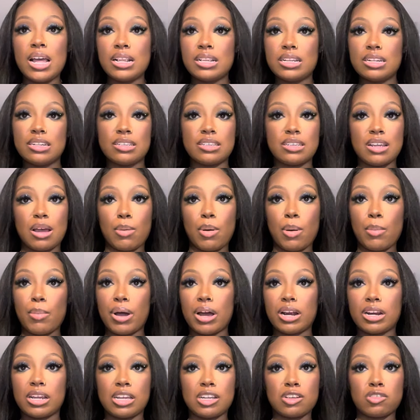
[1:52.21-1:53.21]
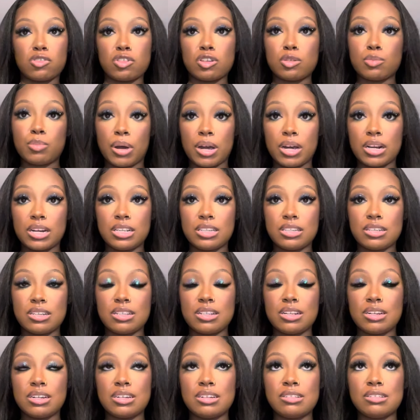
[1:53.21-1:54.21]
This is how my body is responding to
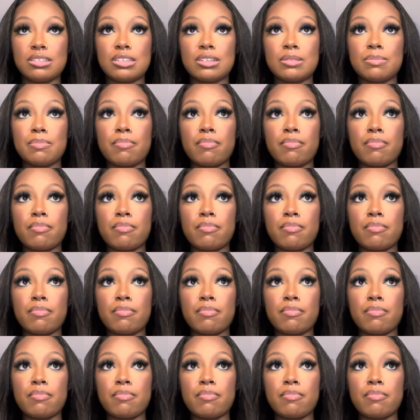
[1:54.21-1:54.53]
this.